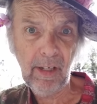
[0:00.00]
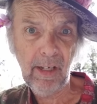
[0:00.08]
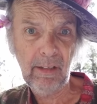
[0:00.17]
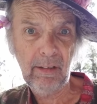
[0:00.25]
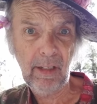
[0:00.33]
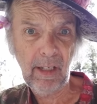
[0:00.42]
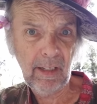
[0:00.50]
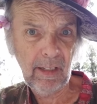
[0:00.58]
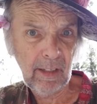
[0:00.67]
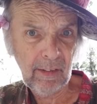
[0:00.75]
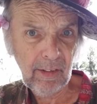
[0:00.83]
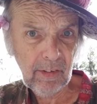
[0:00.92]
And
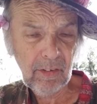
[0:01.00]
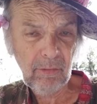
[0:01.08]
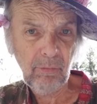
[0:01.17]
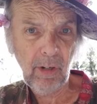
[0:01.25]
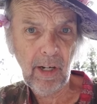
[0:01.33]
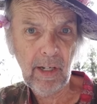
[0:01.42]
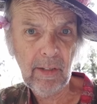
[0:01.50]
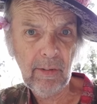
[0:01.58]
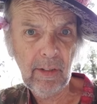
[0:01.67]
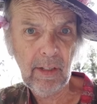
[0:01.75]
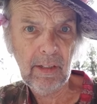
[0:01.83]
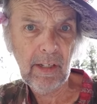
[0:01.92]
in this way,
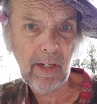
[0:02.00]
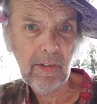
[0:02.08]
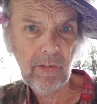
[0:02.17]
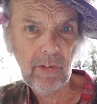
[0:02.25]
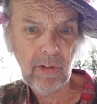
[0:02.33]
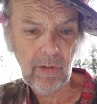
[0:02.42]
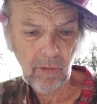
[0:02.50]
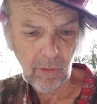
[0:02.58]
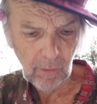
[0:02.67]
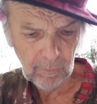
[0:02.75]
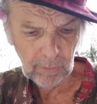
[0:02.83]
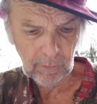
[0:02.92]
the nation
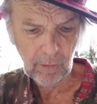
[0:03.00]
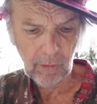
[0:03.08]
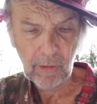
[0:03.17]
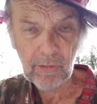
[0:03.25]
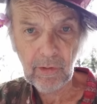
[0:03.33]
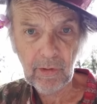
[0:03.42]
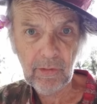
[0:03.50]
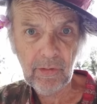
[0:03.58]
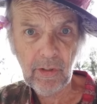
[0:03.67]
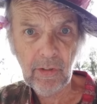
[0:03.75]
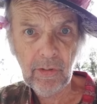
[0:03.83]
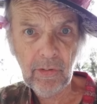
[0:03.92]
overlords
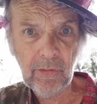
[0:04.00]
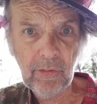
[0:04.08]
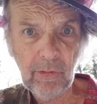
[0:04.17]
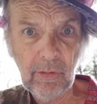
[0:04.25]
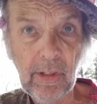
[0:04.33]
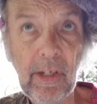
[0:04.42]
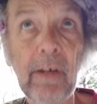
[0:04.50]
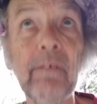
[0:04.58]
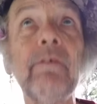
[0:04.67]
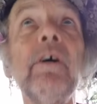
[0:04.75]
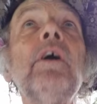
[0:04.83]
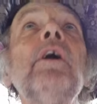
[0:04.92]
continue to live